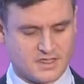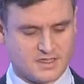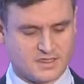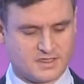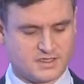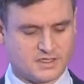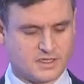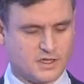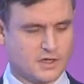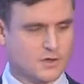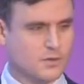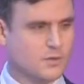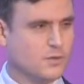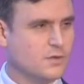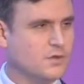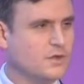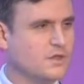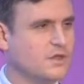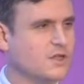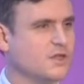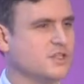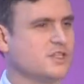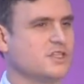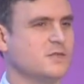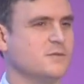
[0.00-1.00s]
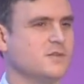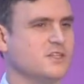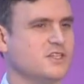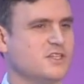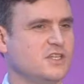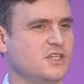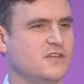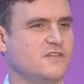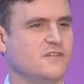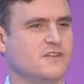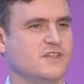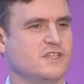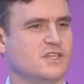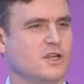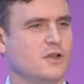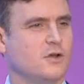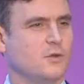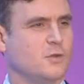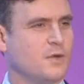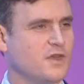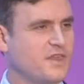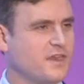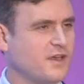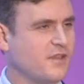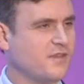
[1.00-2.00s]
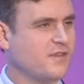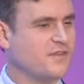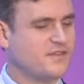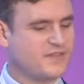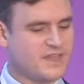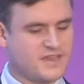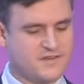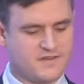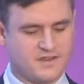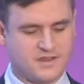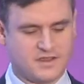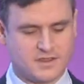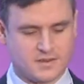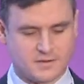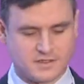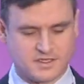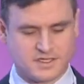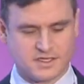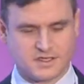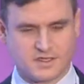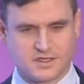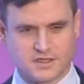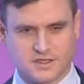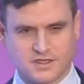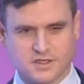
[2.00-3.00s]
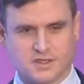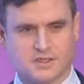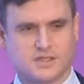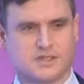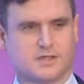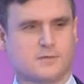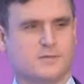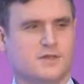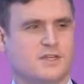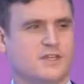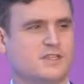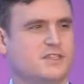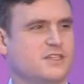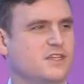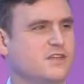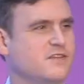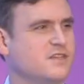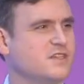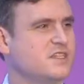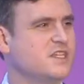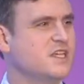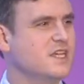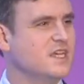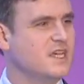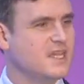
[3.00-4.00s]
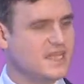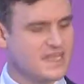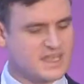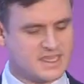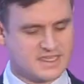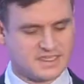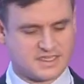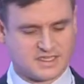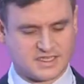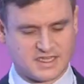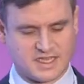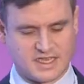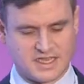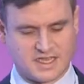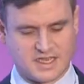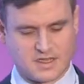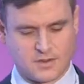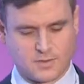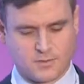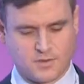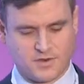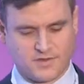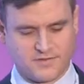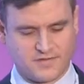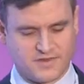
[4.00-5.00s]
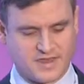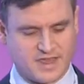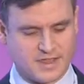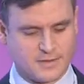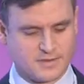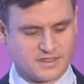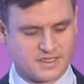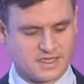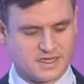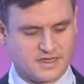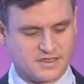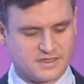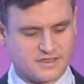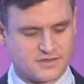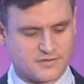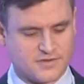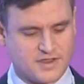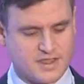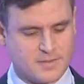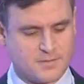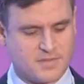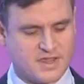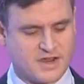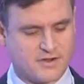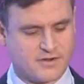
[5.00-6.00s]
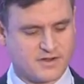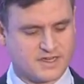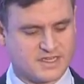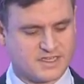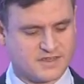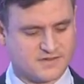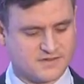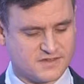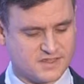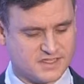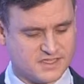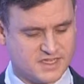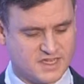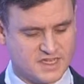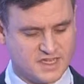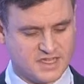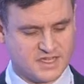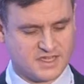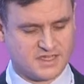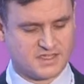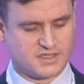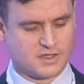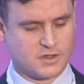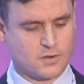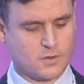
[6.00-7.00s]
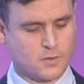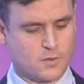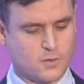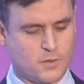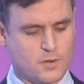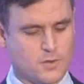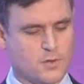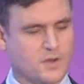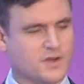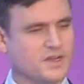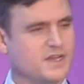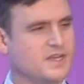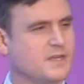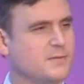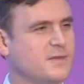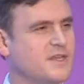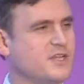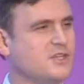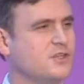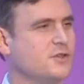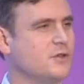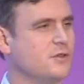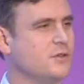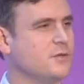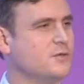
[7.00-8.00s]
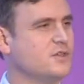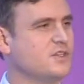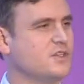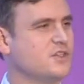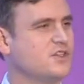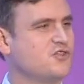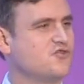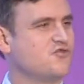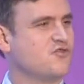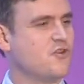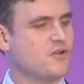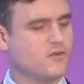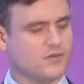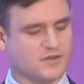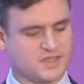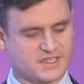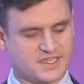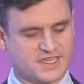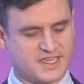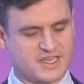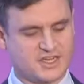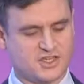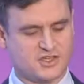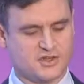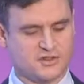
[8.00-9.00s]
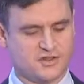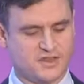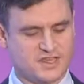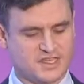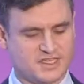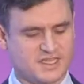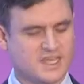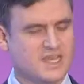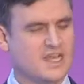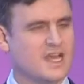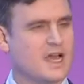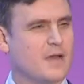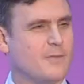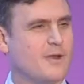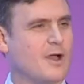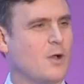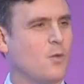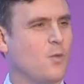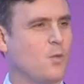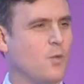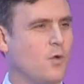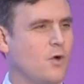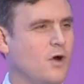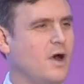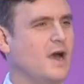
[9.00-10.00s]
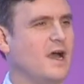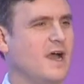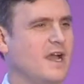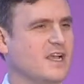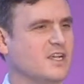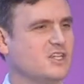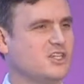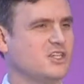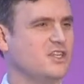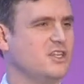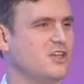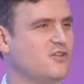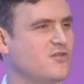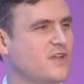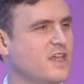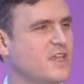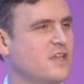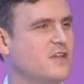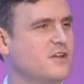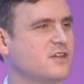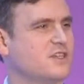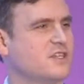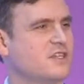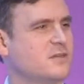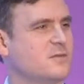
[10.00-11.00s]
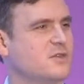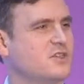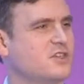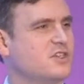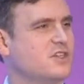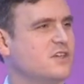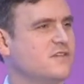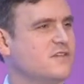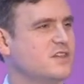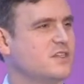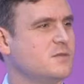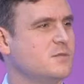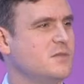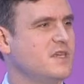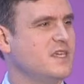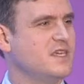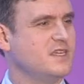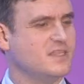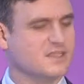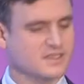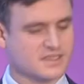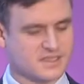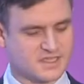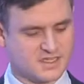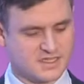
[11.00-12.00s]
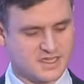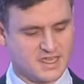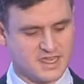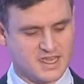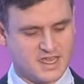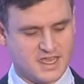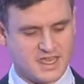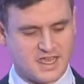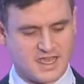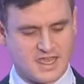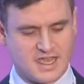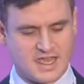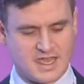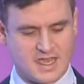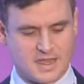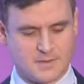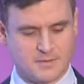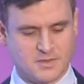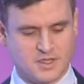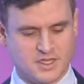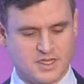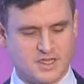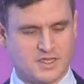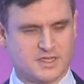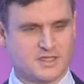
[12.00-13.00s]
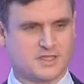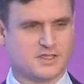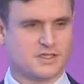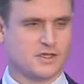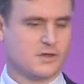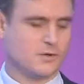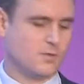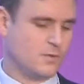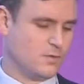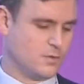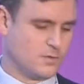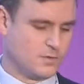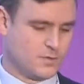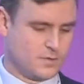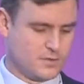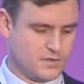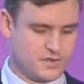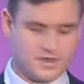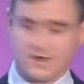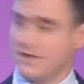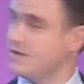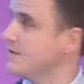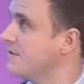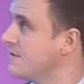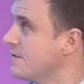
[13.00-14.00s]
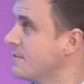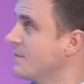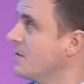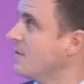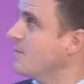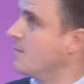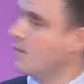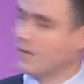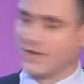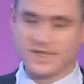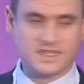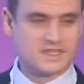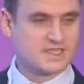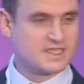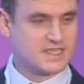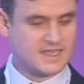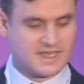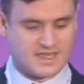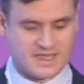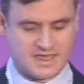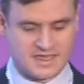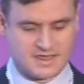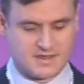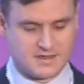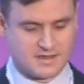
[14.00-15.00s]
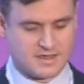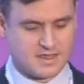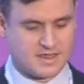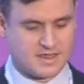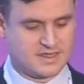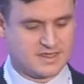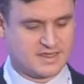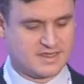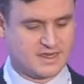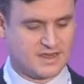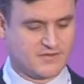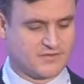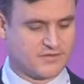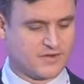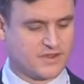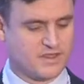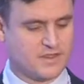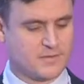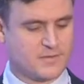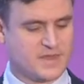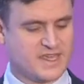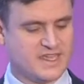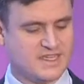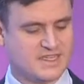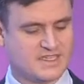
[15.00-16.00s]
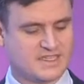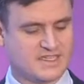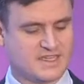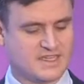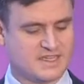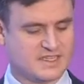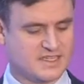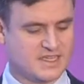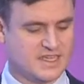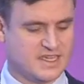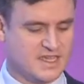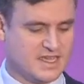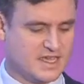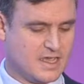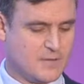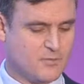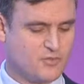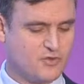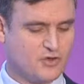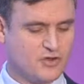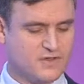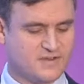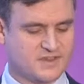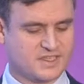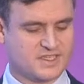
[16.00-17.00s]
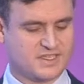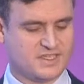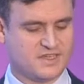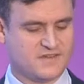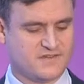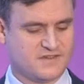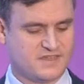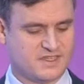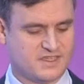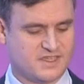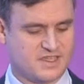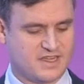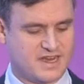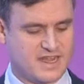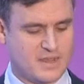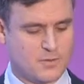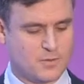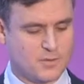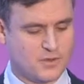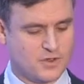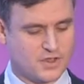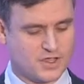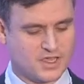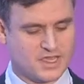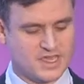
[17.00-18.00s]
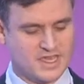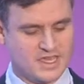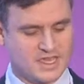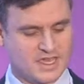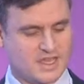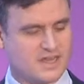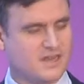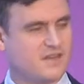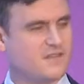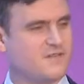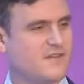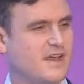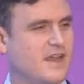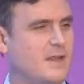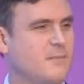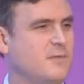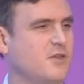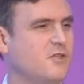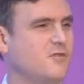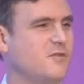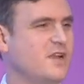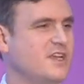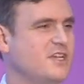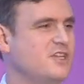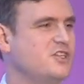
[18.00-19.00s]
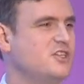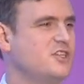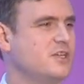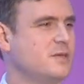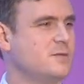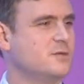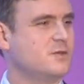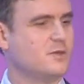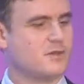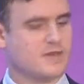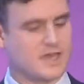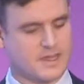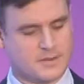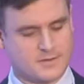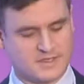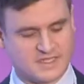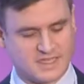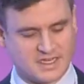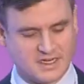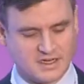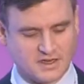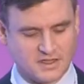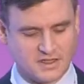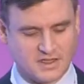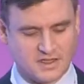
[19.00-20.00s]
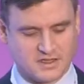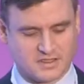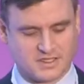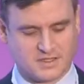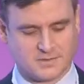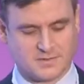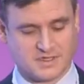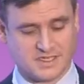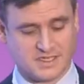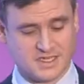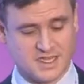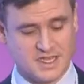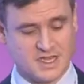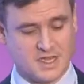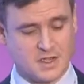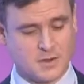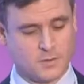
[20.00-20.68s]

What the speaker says: So, customer service. Along with health and safety, customer service is one of the Highways England's 3 imperatives. So we wanted to make sure there was a strong section on this about what actually great customer service means. Some of the points there, delivering the basics, improving service to the network, and developing relationships with Highways England customers.